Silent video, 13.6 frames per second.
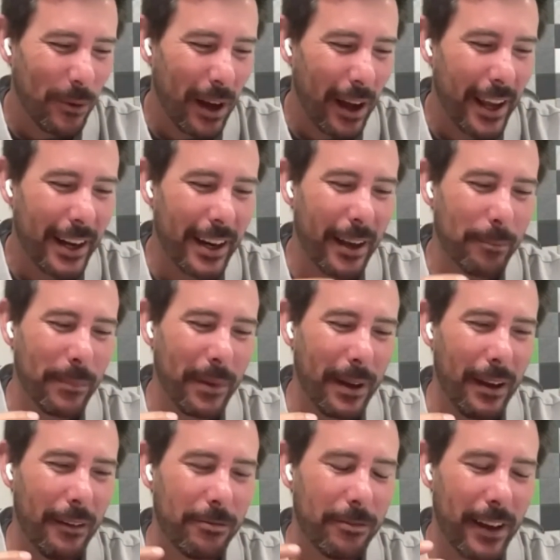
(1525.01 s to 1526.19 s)
I ended up
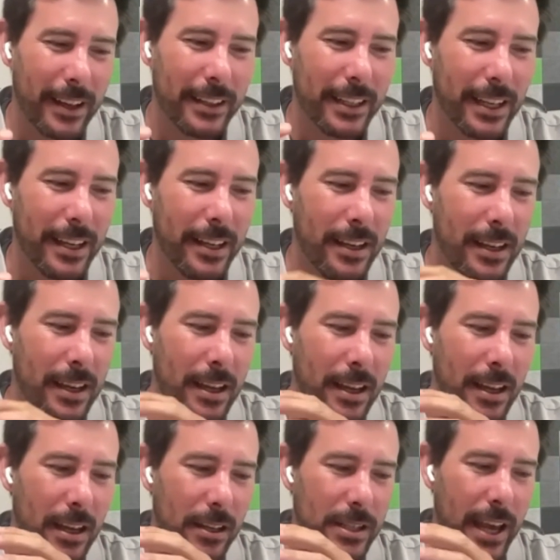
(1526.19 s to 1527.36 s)
uh, finally
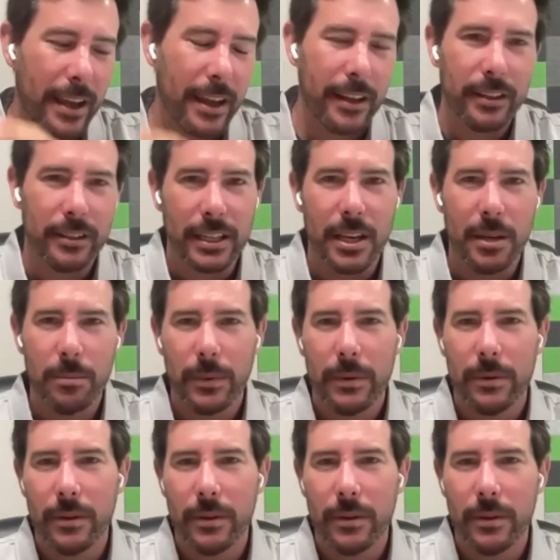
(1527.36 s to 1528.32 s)
taking the leap,